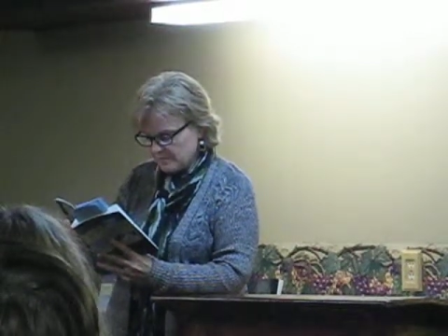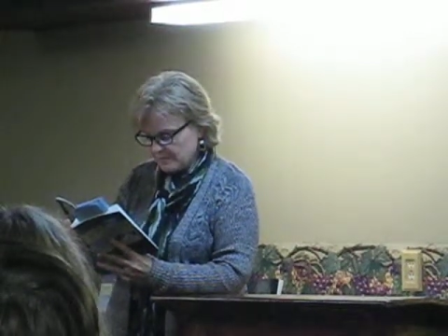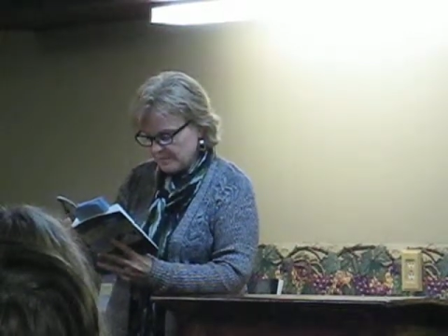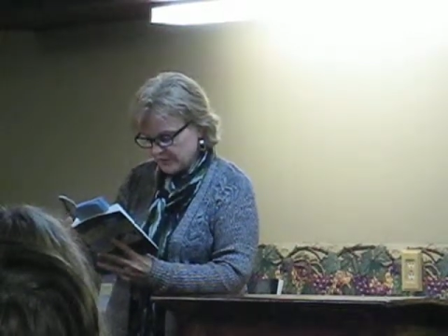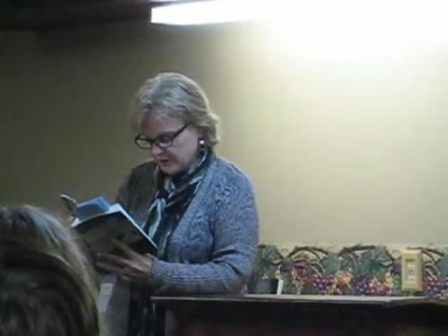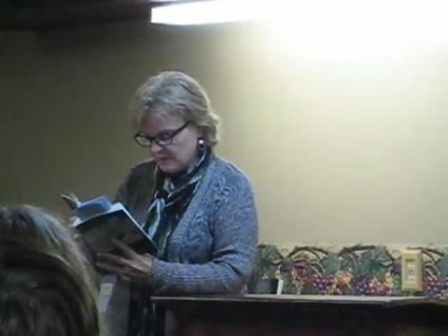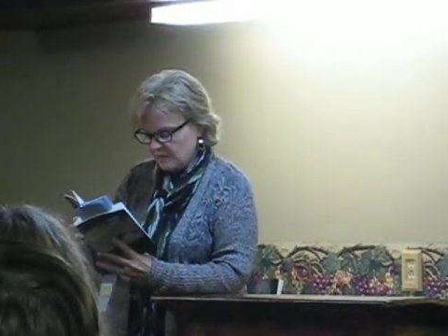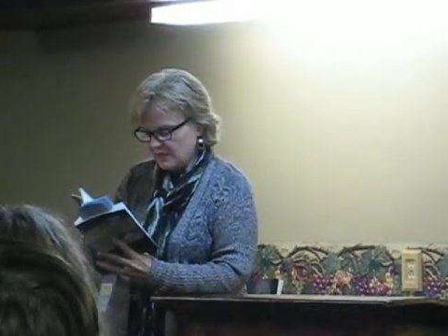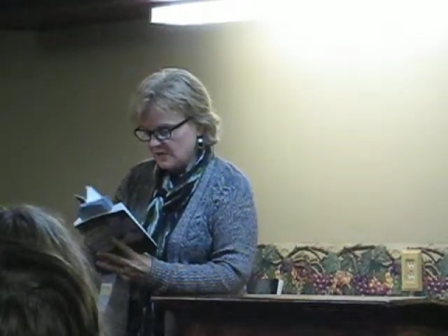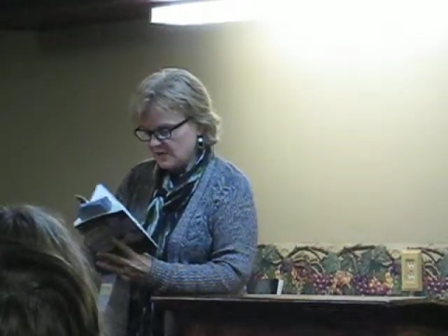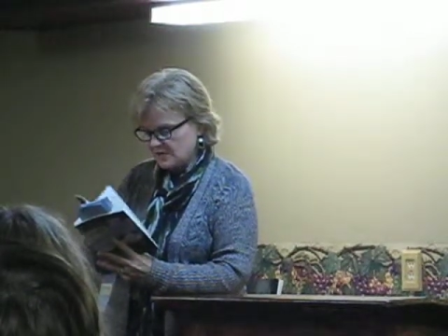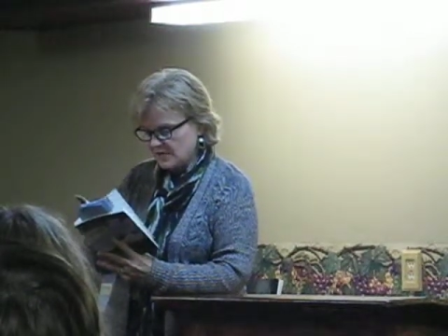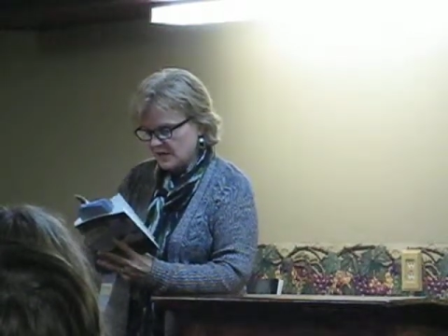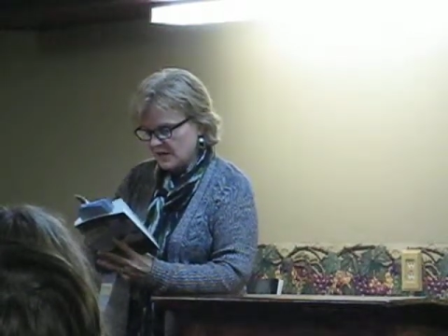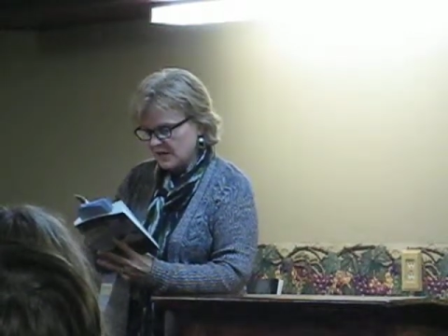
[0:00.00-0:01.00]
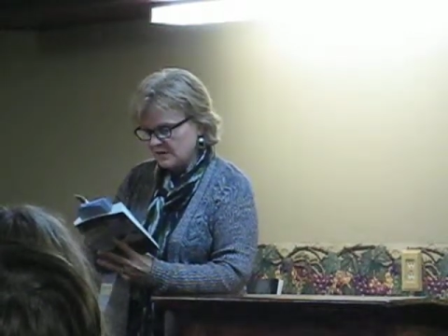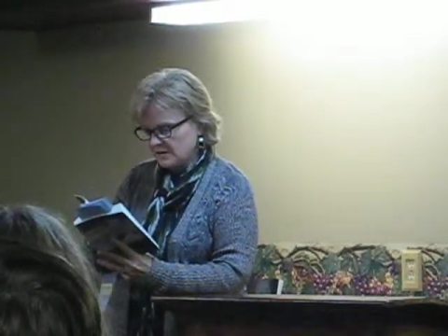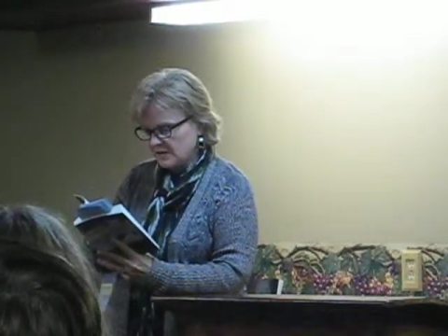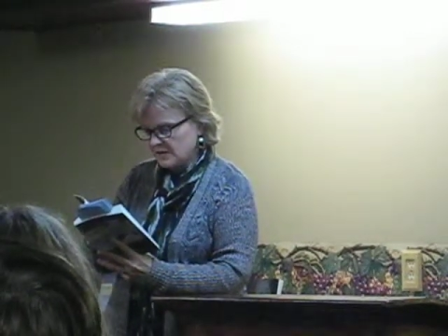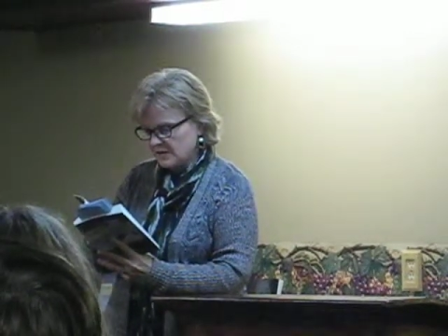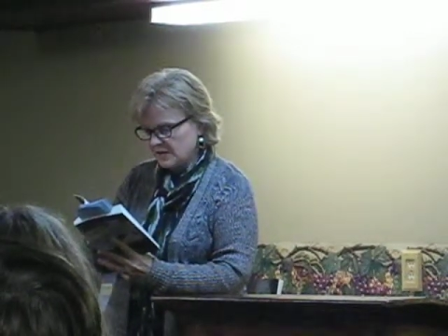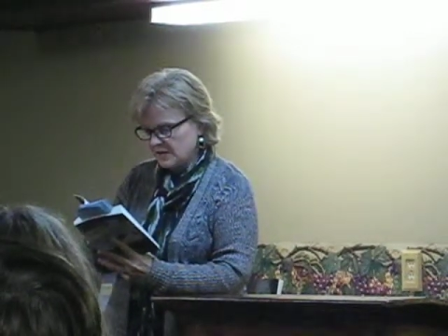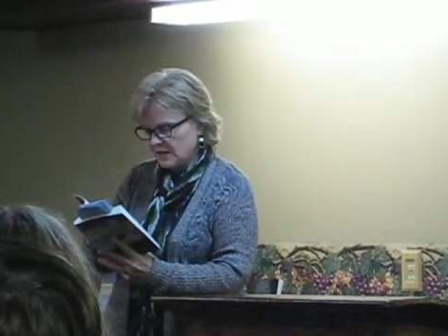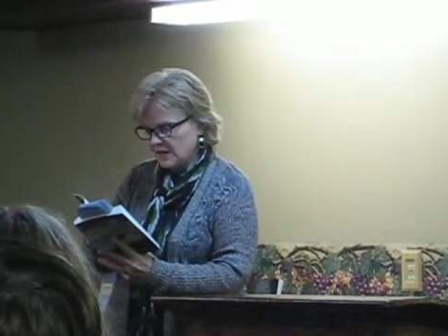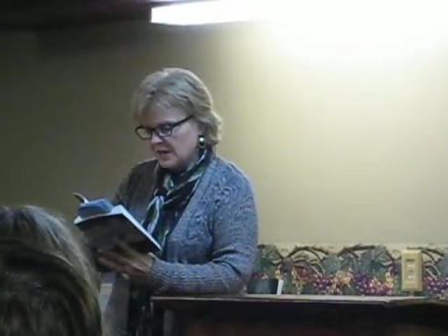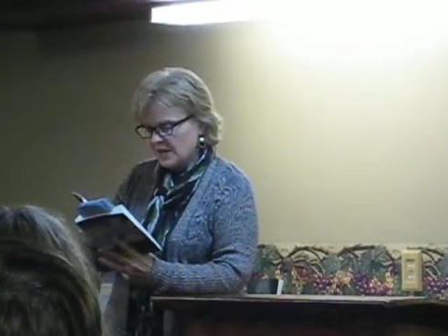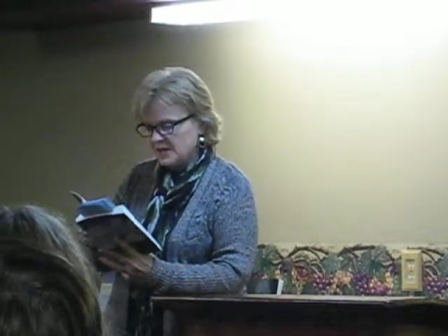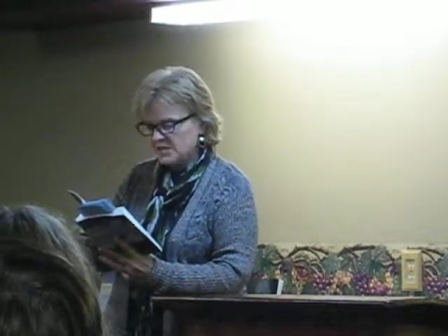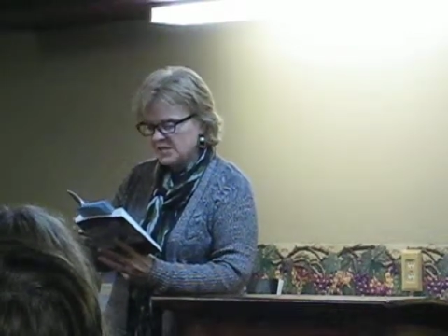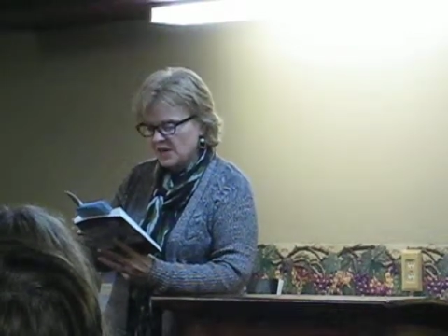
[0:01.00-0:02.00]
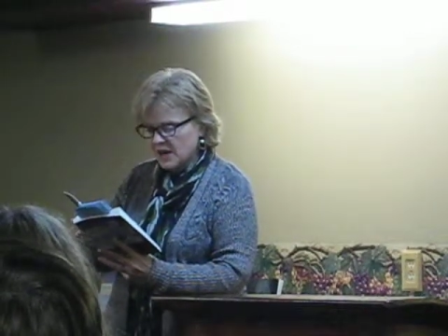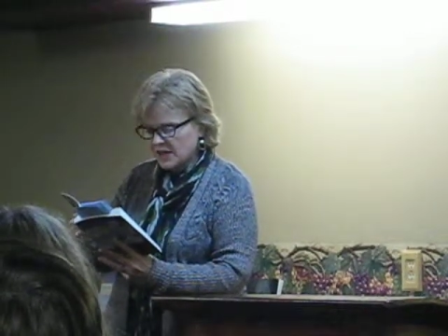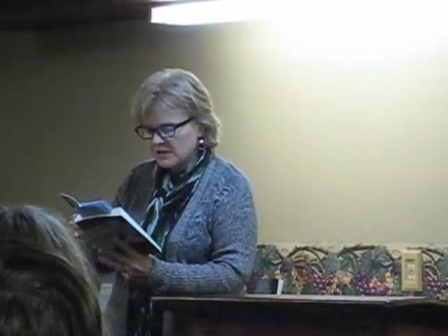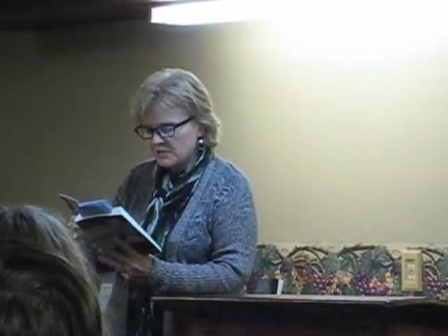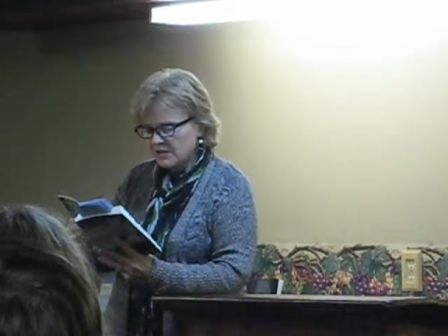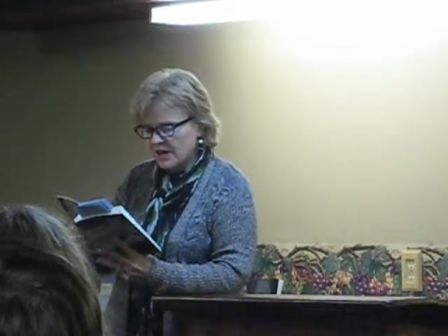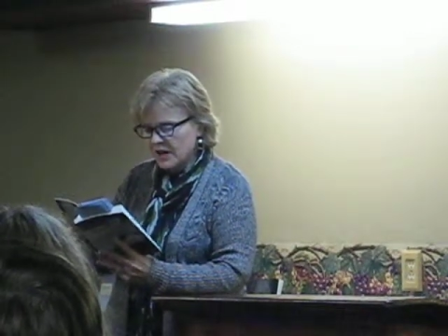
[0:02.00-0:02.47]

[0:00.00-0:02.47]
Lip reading: believed he is God. His doctrine,